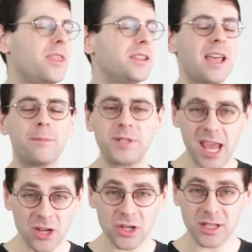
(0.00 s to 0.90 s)
The
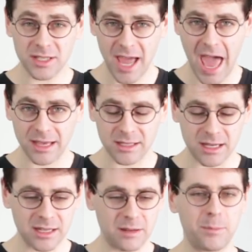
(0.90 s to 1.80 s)
temptation is to
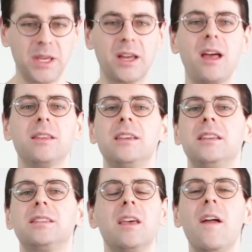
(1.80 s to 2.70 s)
accent it because
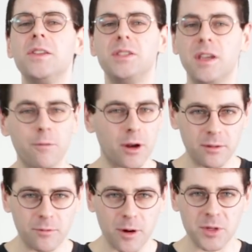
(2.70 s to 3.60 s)
it's
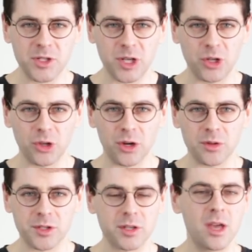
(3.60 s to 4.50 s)
different from the single notes.